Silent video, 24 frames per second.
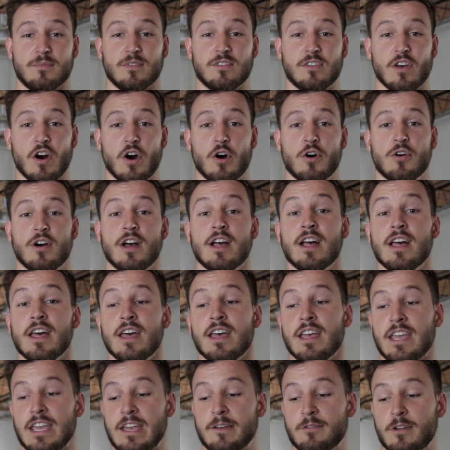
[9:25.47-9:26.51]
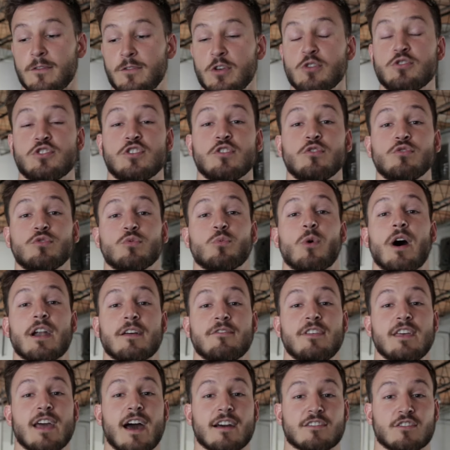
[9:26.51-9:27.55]
So even if you choose one
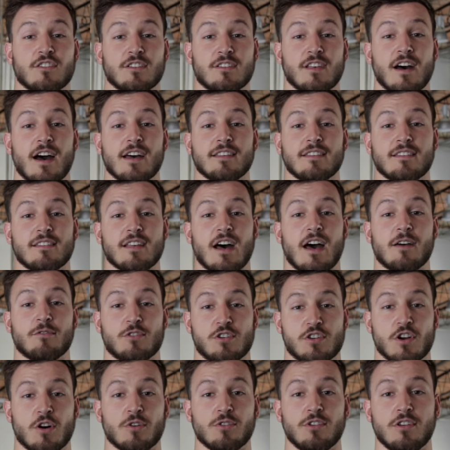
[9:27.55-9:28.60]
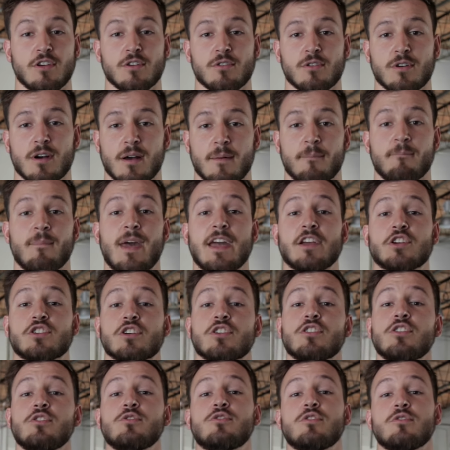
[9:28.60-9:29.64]
of the exercises I've shown you, make
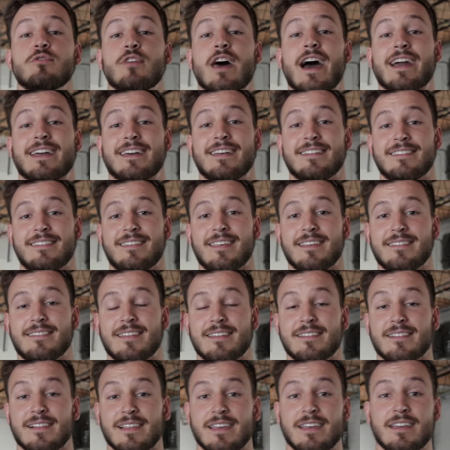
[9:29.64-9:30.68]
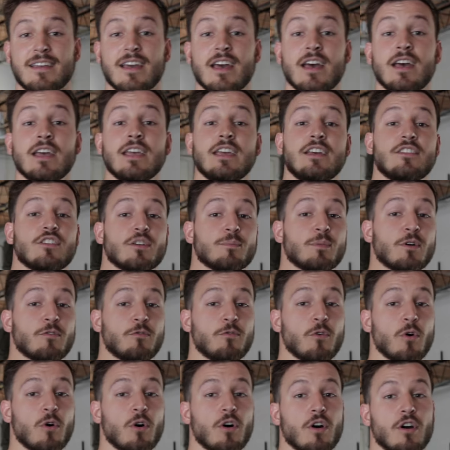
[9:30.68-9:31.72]
sure you do that consistently, either
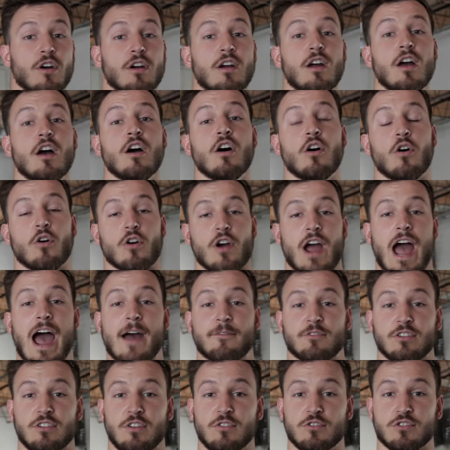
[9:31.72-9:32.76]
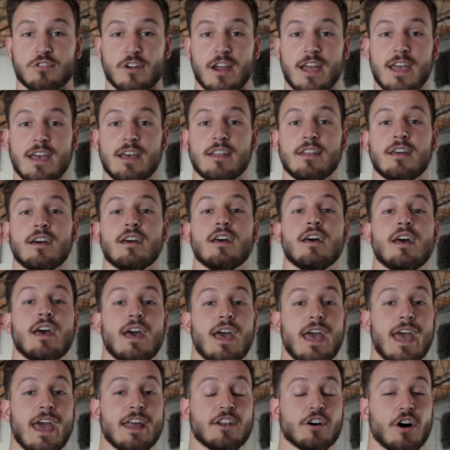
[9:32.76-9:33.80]
before or after you train,
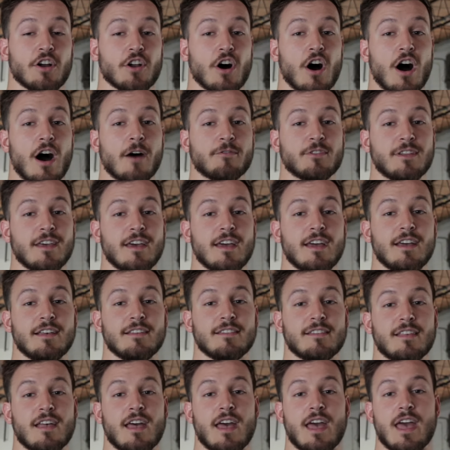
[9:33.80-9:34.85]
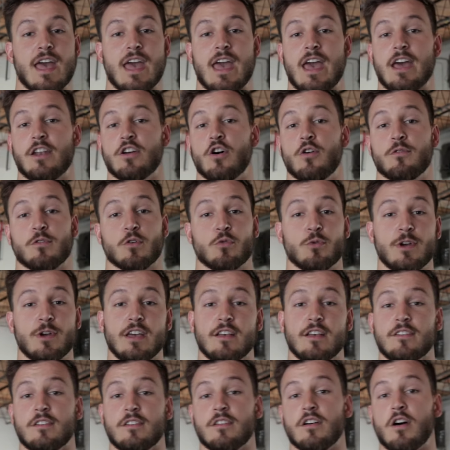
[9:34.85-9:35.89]
and on off days, and over
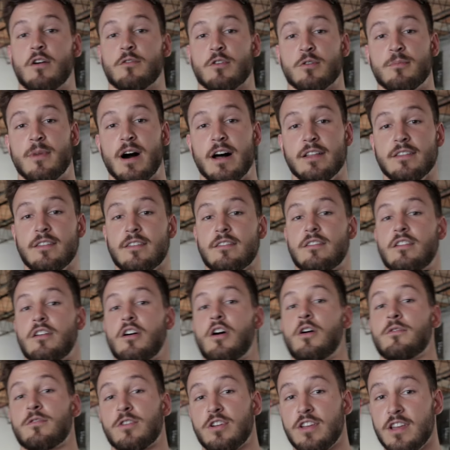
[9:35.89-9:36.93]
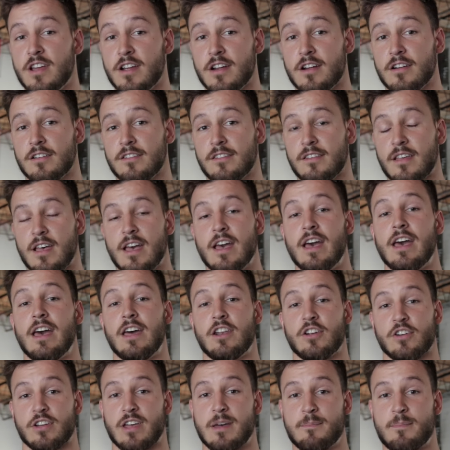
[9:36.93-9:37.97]
weeks, over months, over years,
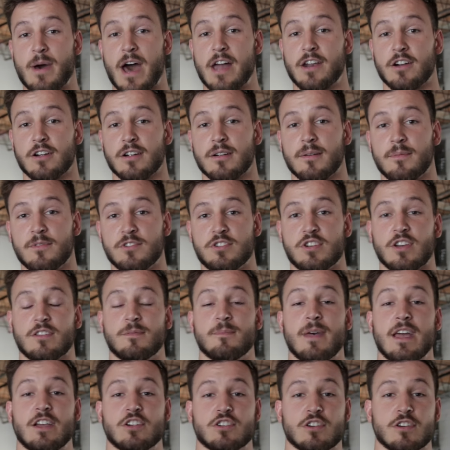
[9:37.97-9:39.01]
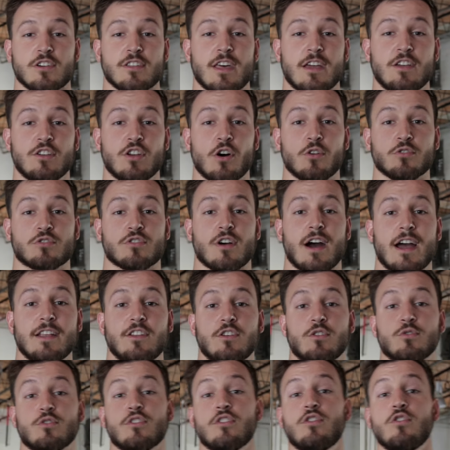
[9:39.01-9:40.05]
it'll get better. Just make sure that you don't try and
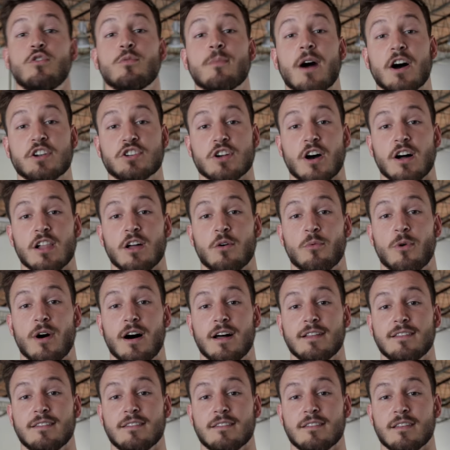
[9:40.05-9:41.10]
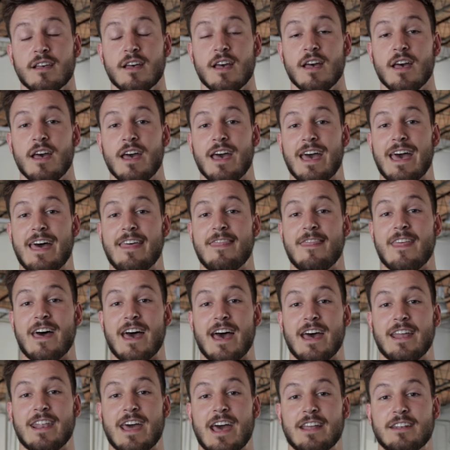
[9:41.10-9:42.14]
do too much all at once and
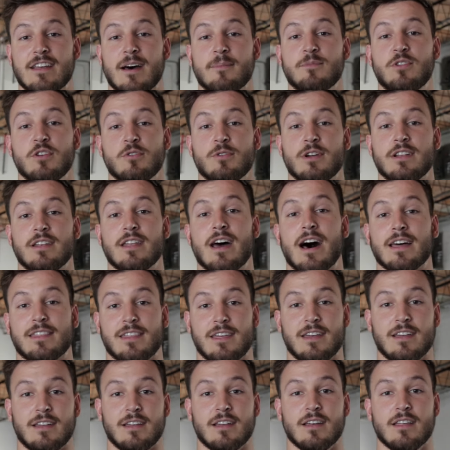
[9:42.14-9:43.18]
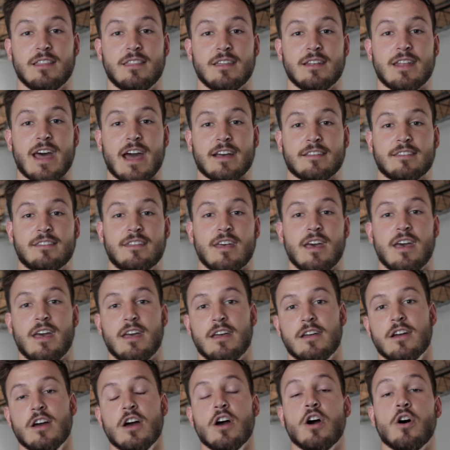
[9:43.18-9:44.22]
then end up doing nothing the next
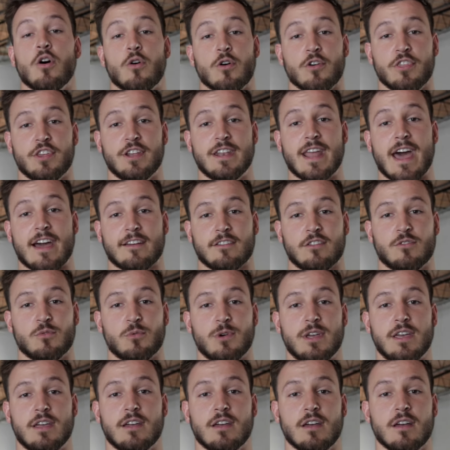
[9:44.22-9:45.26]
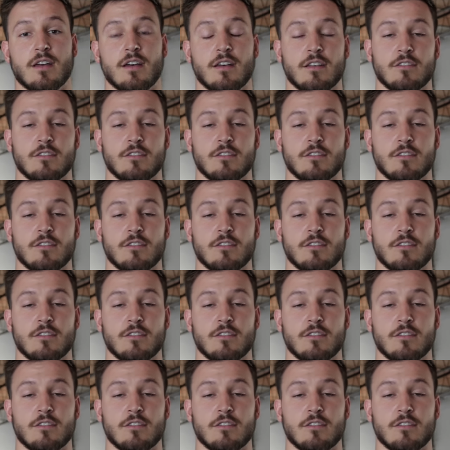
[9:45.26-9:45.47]
day or the next week.